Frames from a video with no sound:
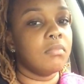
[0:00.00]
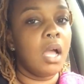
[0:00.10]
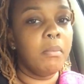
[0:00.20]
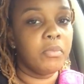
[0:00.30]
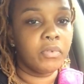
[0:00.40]

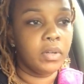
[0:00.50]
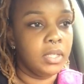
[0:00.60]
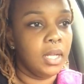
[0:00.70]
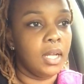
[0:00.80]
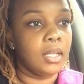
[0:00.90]
I'm
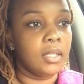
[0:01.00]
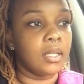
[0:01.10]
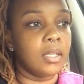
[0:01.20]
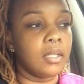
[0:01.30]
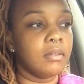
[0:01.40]
really not,
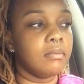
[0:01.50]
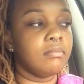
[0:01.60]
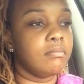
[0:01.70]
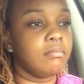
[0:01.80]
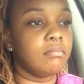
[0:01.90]

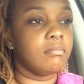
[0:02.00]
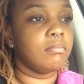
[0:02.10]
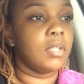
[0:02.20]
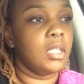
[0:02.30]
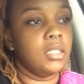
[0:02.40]

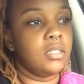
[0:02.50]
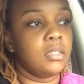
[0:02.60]
and